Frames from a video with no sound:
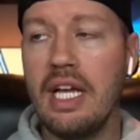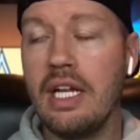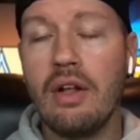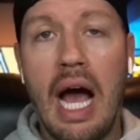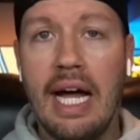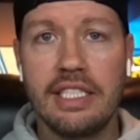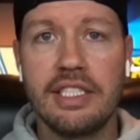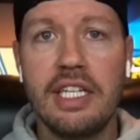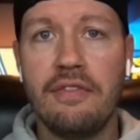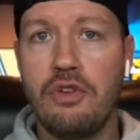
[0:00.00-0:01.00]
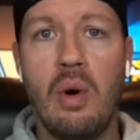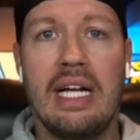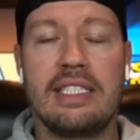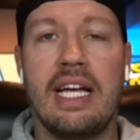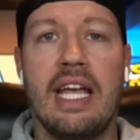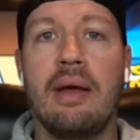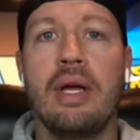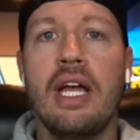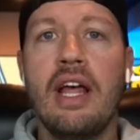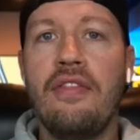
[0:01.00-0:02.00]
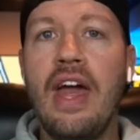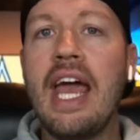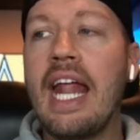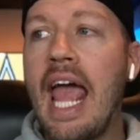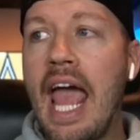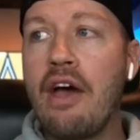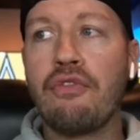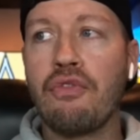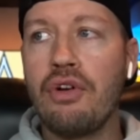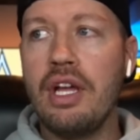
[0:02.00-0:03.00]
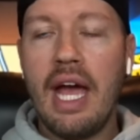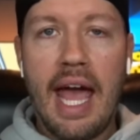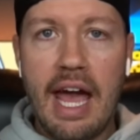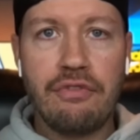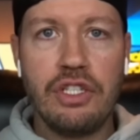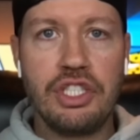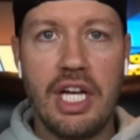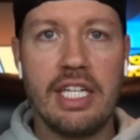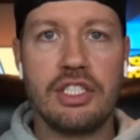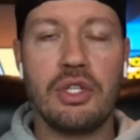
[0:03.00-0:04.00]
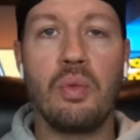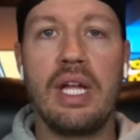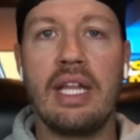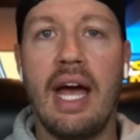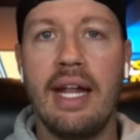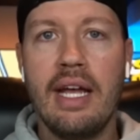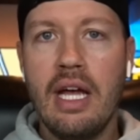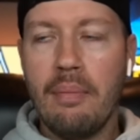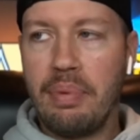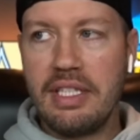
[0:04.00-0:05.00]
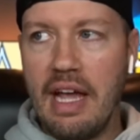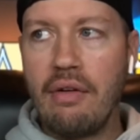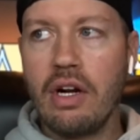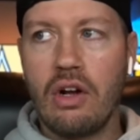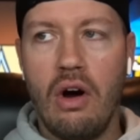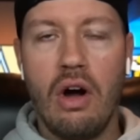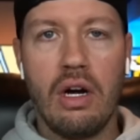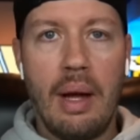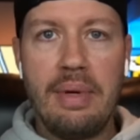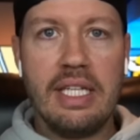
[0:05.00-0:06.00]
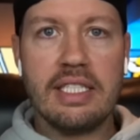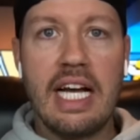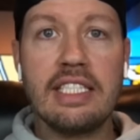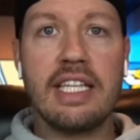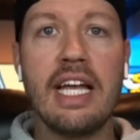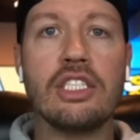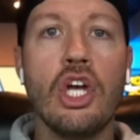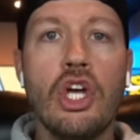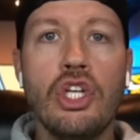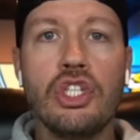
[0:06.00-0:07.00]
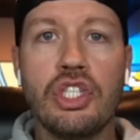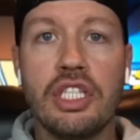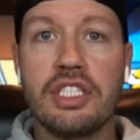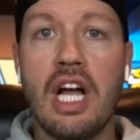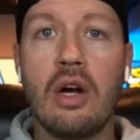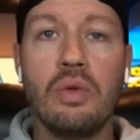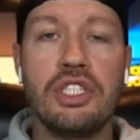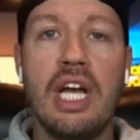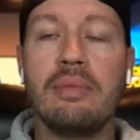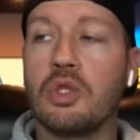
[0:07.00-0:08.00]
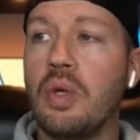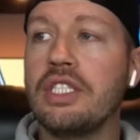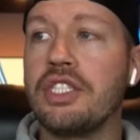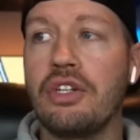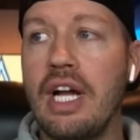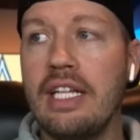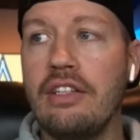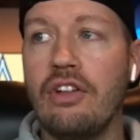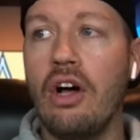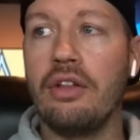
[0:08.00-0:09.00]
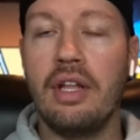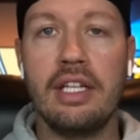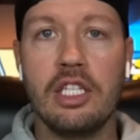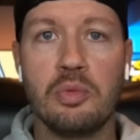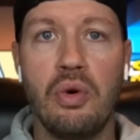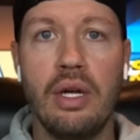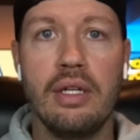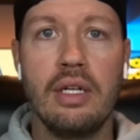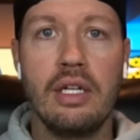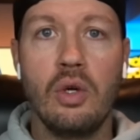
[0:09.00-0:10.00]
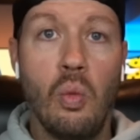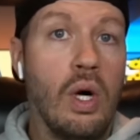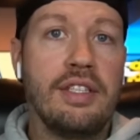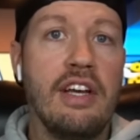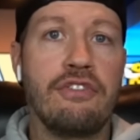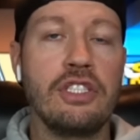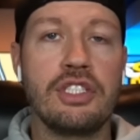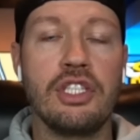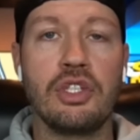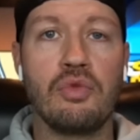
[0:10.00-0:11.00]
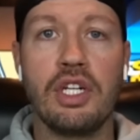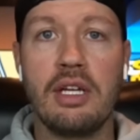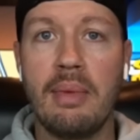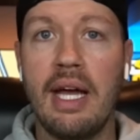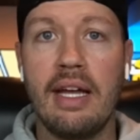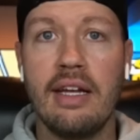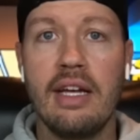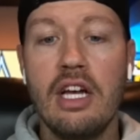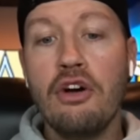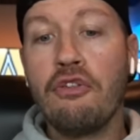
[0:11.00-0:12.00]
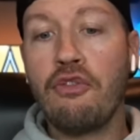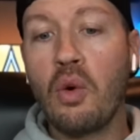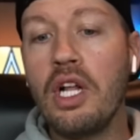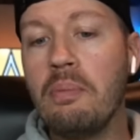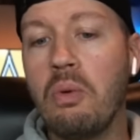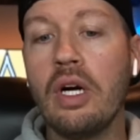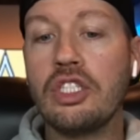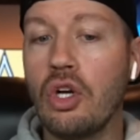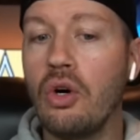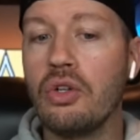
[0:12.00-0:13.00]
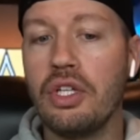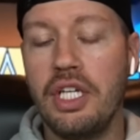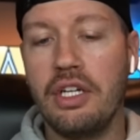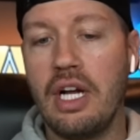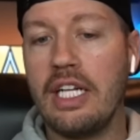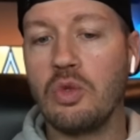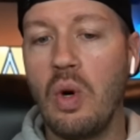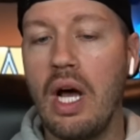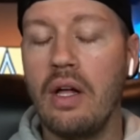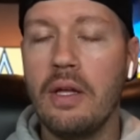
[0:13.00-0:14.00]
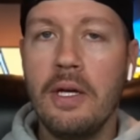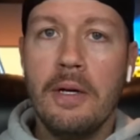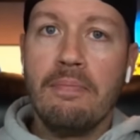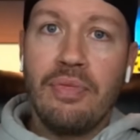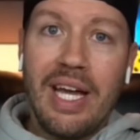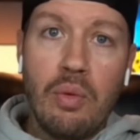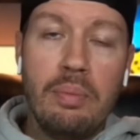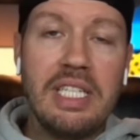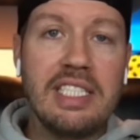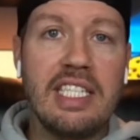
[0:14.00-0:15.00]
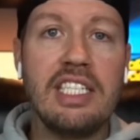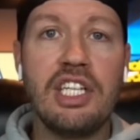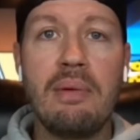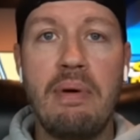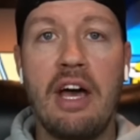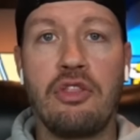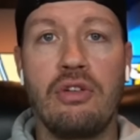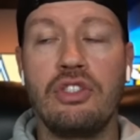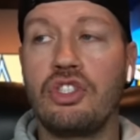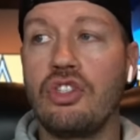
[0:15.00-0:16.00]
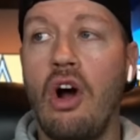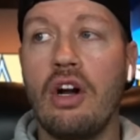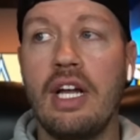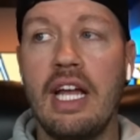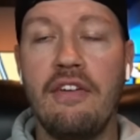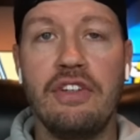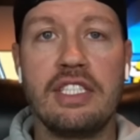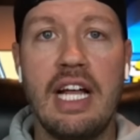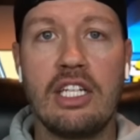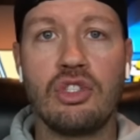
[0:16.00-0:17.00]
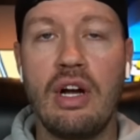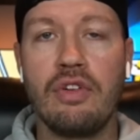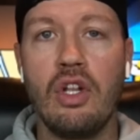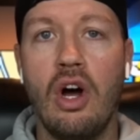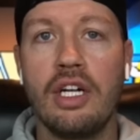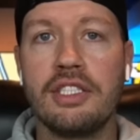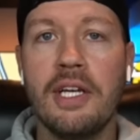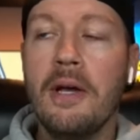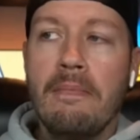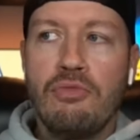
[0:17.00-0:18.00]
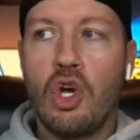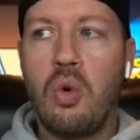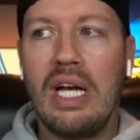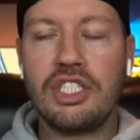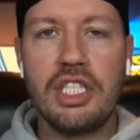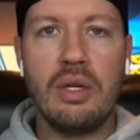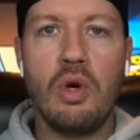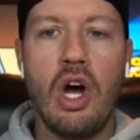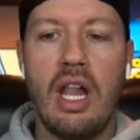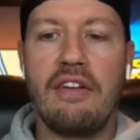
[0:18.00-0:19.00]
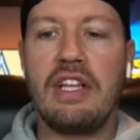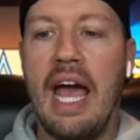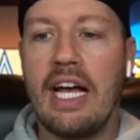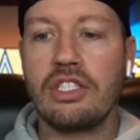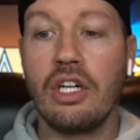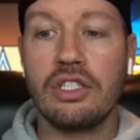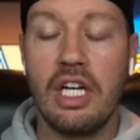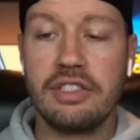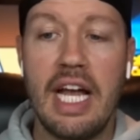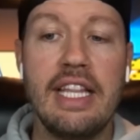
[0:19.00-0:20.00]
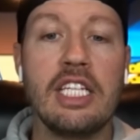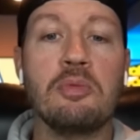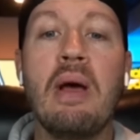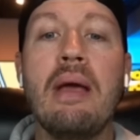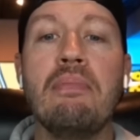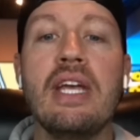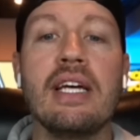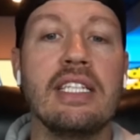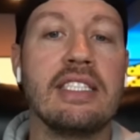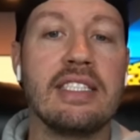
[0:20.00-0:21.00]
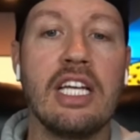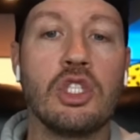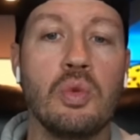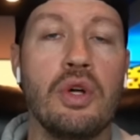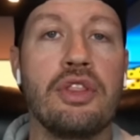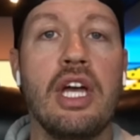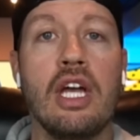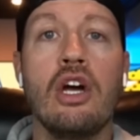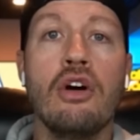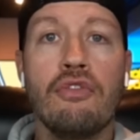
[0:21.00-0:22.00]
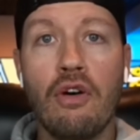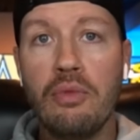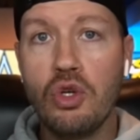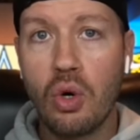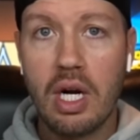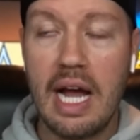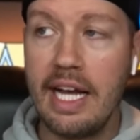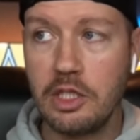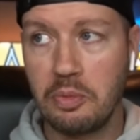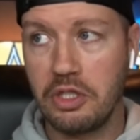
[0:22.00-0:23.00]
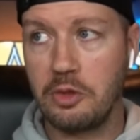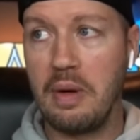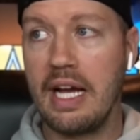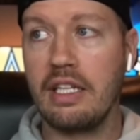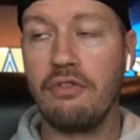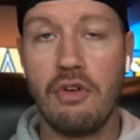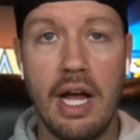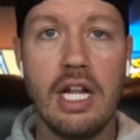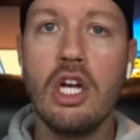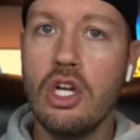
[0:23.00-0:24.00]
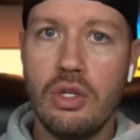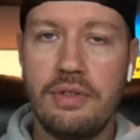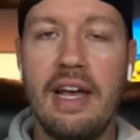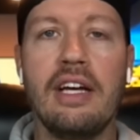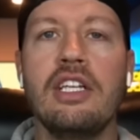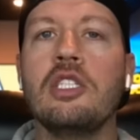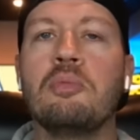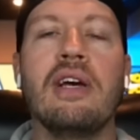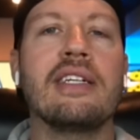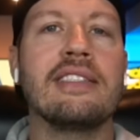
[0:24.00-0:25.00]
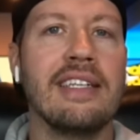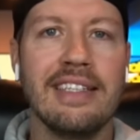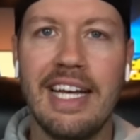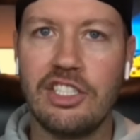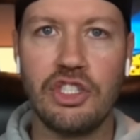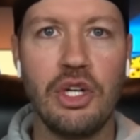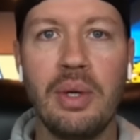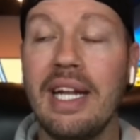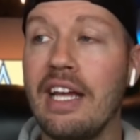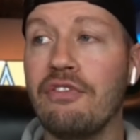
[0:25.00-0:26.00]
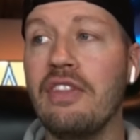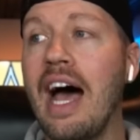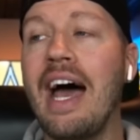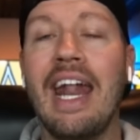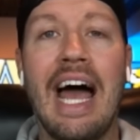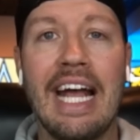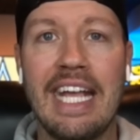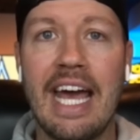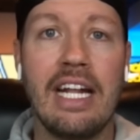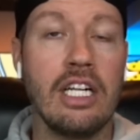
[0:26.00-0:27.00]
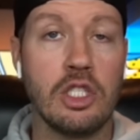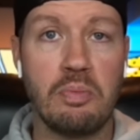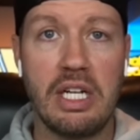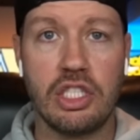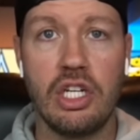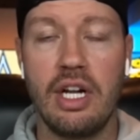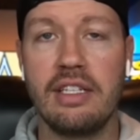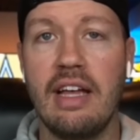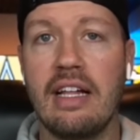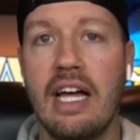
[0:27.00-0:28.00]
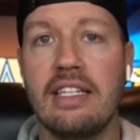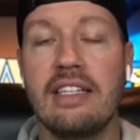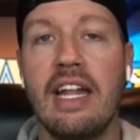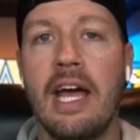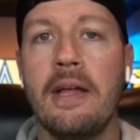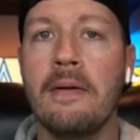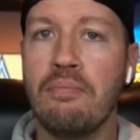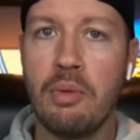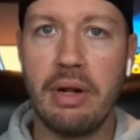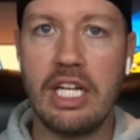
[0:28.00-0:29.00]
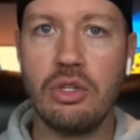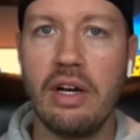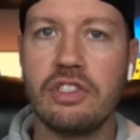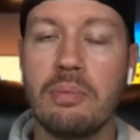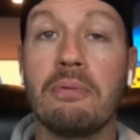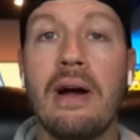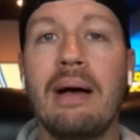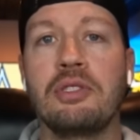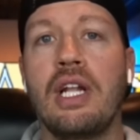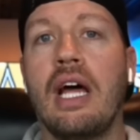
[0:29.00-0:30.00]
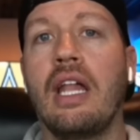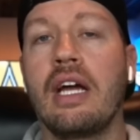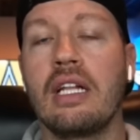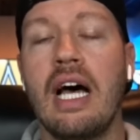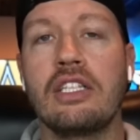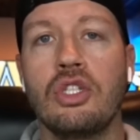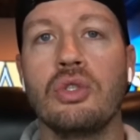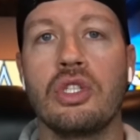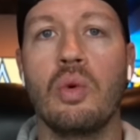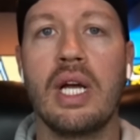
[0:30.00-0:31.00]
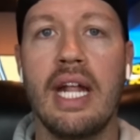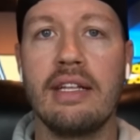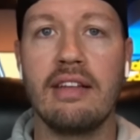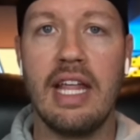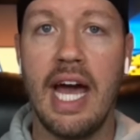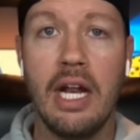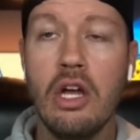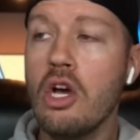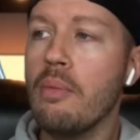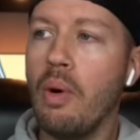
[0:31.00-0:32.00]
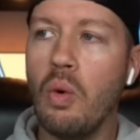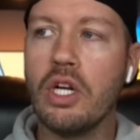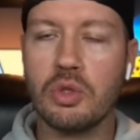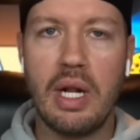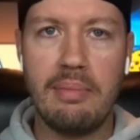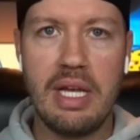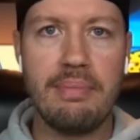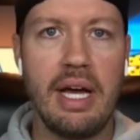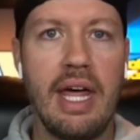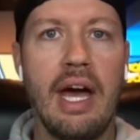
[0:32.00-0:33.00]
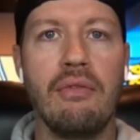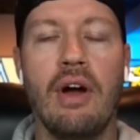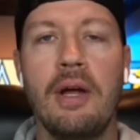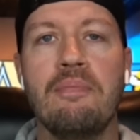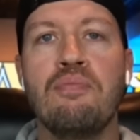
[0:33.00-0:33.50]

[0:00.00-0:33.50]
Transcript: And honestly, if you watch that game, they had every every chance to win that. But Derek Carr, I mean, this guy stinks. You should have stuck with Jameis Winston or Andy Dalton at this point what difference does it really make? 40 point total here as well. It would be CJ Beathard starting if it's not Trevor Lawrence. The question that we all have to ask ourselves, and this may be an instinctual thing from your guys' perspective, right? Tail these picks, let's do it. If not, I get it, especially on a day like today. But I do have some props that I like a lot too, so we'll get into that. But here's what I mean by that, right?